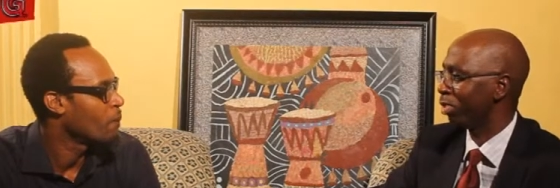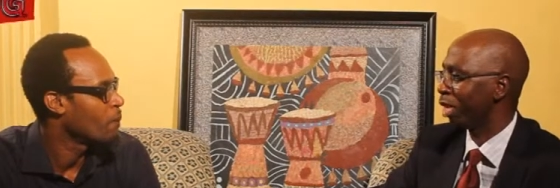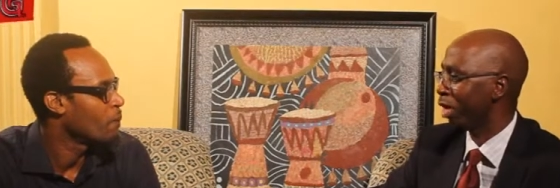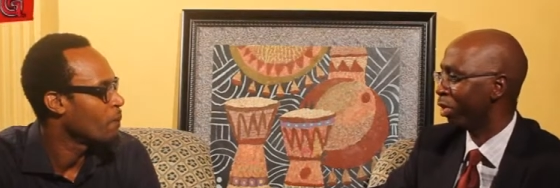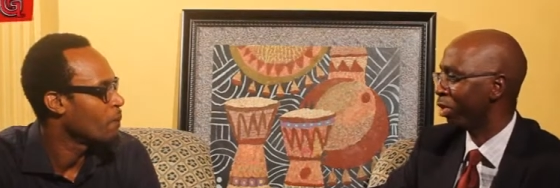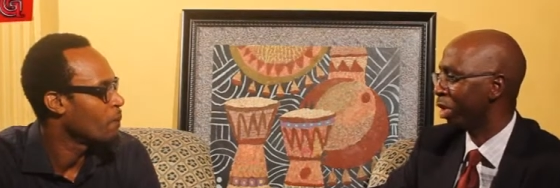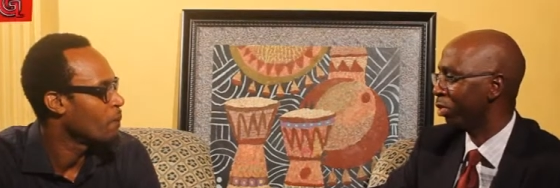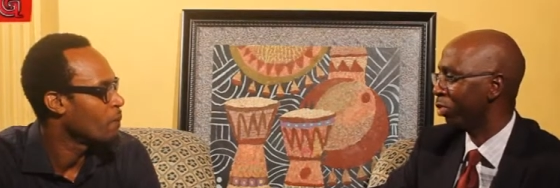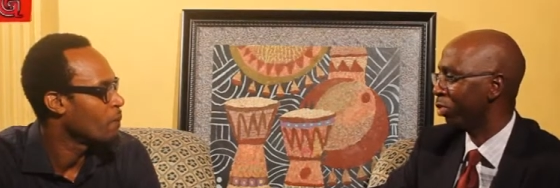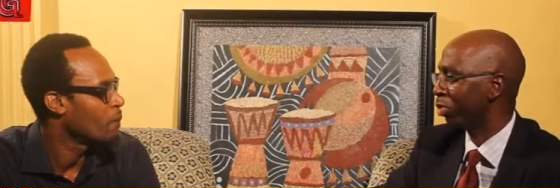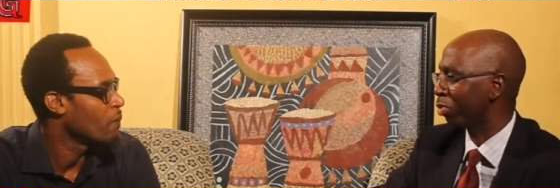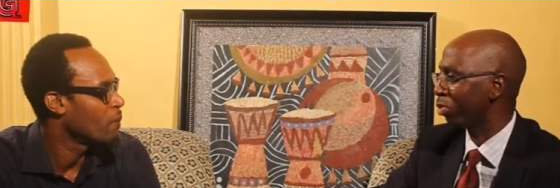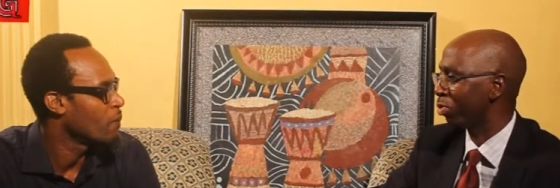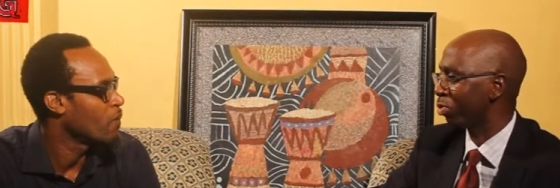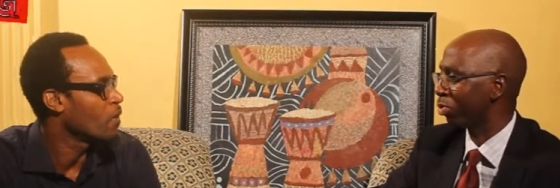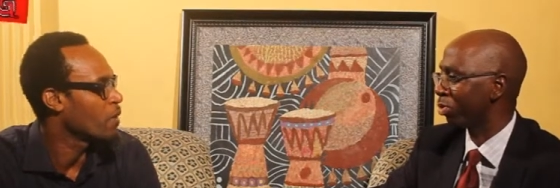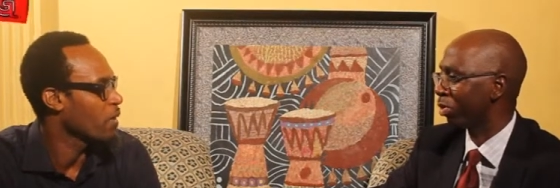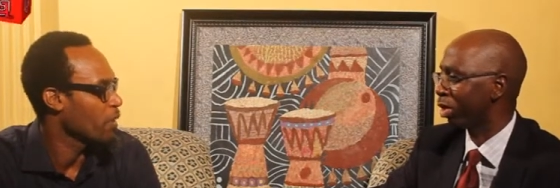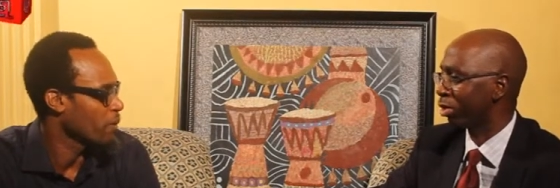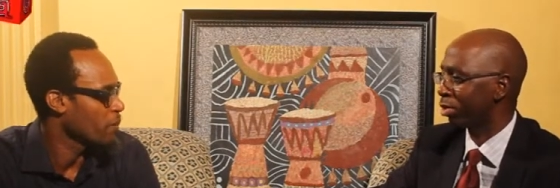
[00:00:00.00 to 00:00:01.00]
Speaker 1: directors.
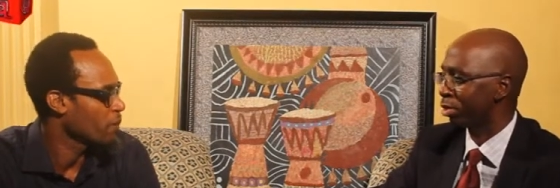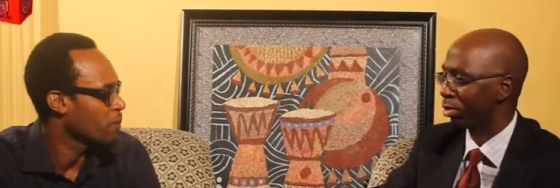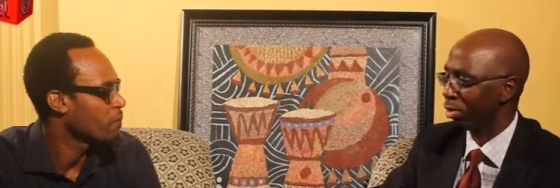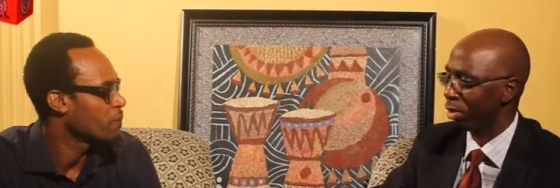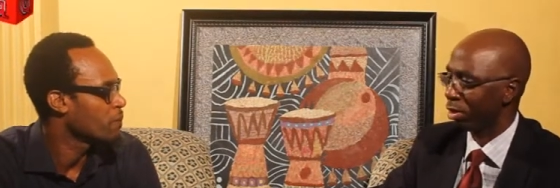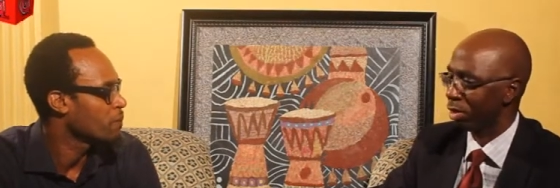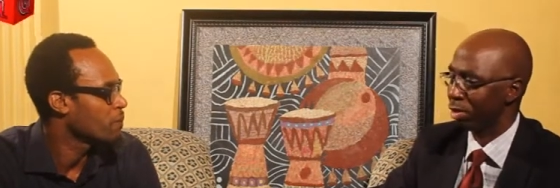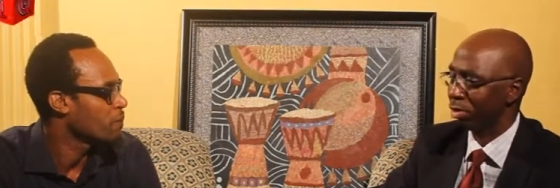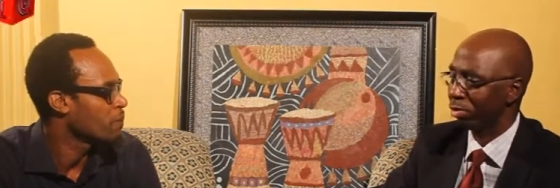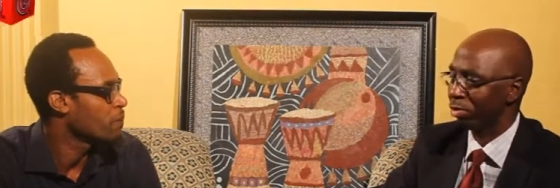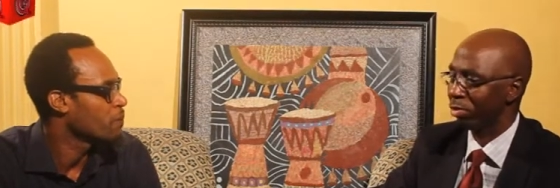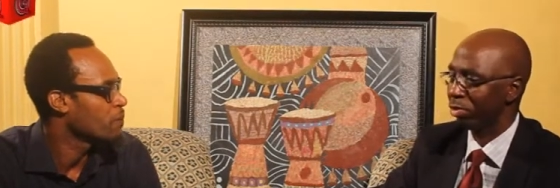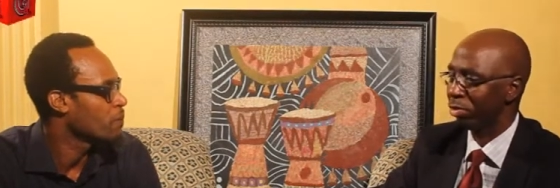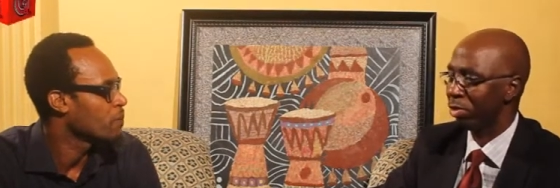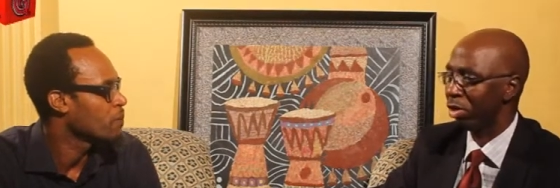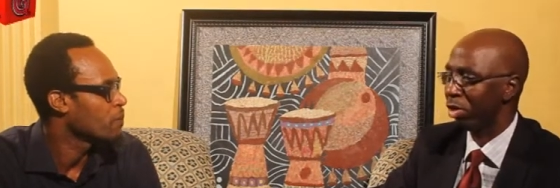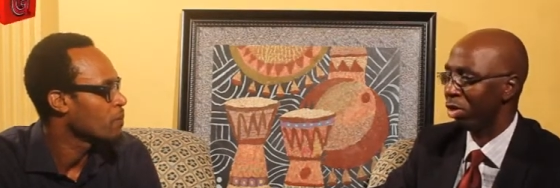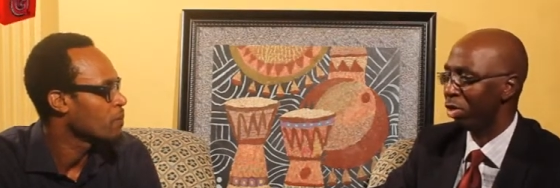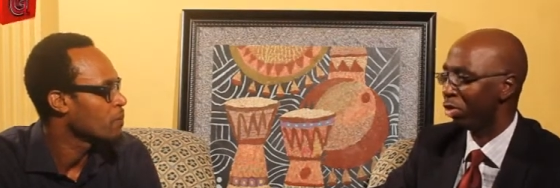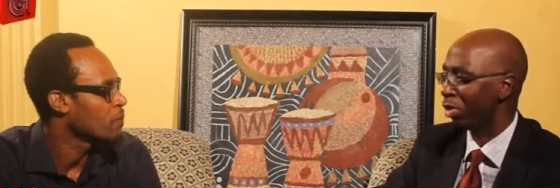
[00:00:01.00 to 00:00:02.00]
Okay. That's uh,
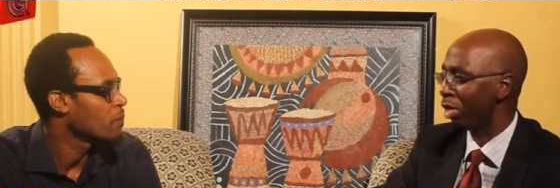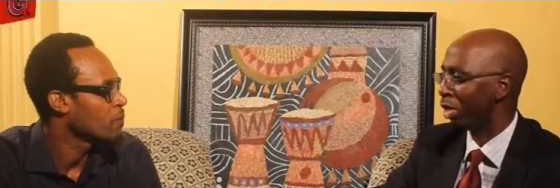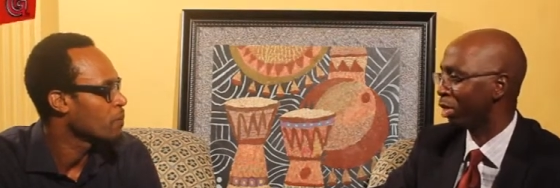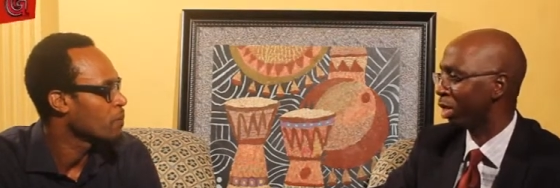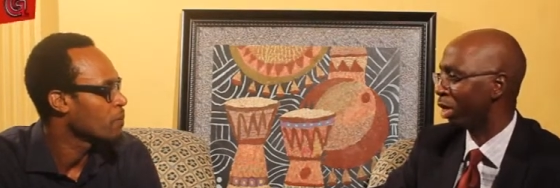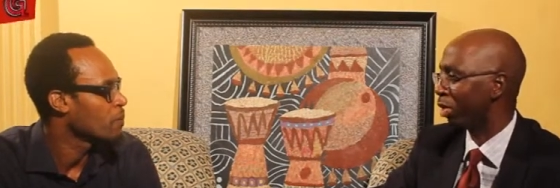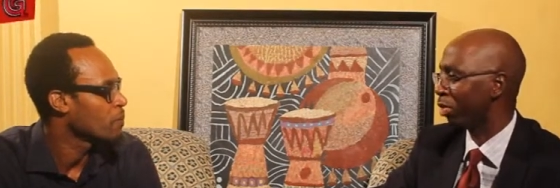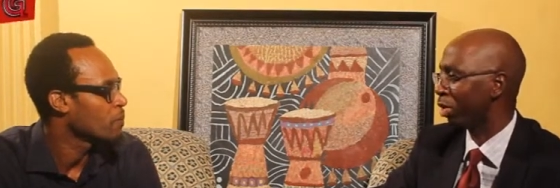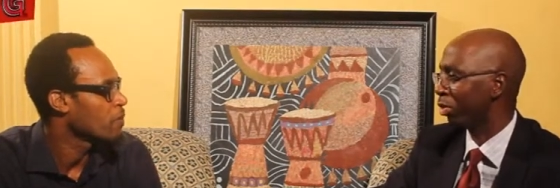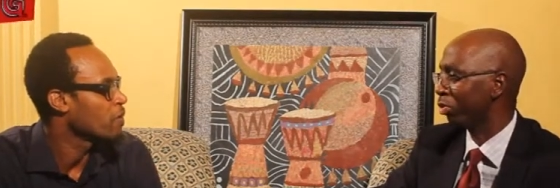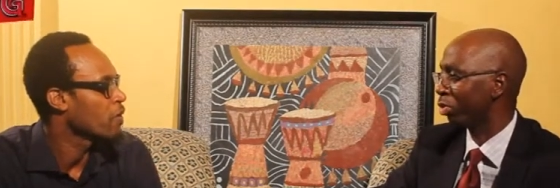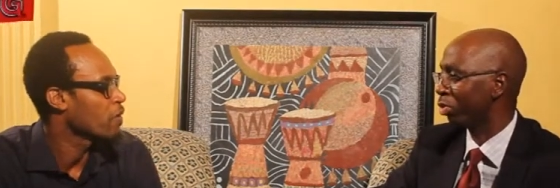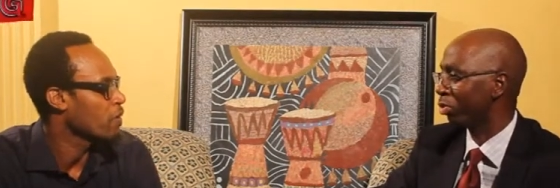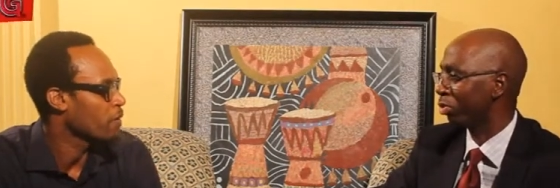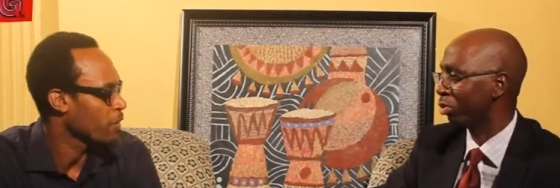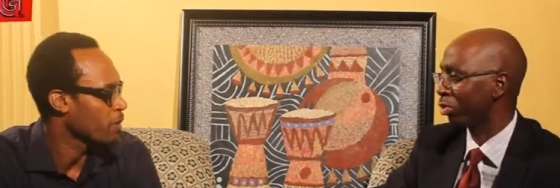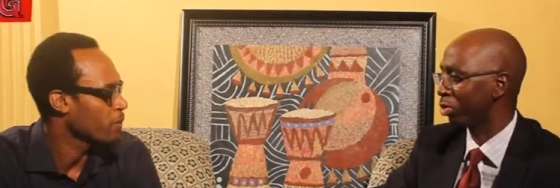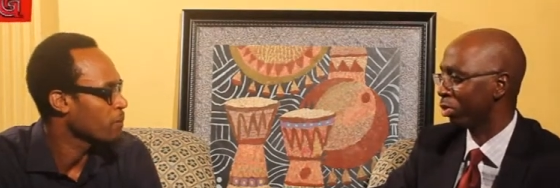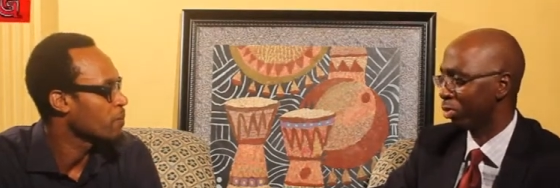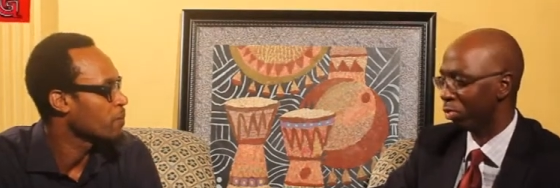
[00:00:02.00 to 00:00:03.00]
three other directors.
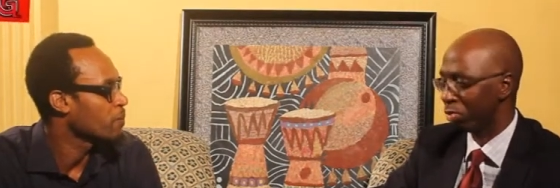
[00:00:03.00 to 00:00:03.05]
Okay.